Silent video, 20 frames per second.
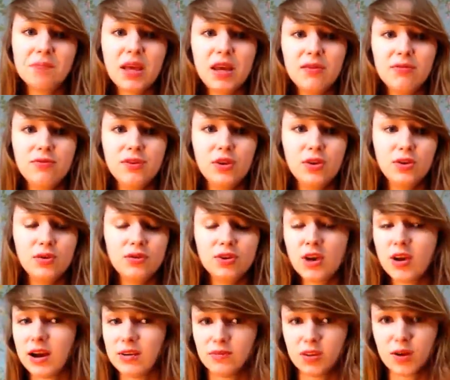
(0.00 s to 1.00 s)
if you
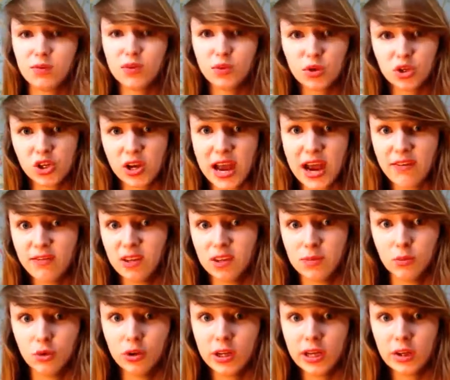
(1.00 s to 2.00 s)
don't have time to wash your hair in the
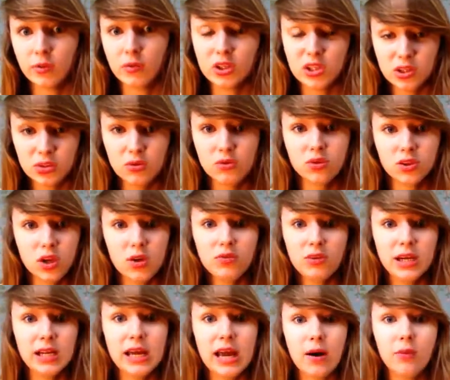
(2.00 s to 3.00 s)
morning, which is also
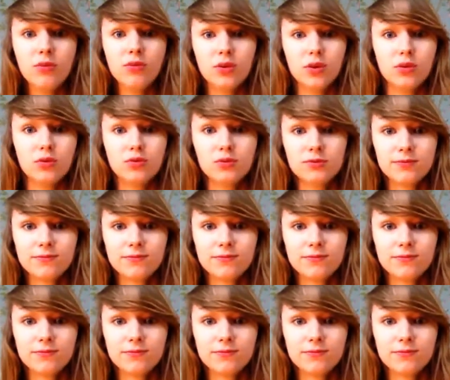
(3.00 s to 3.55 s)
really helpful.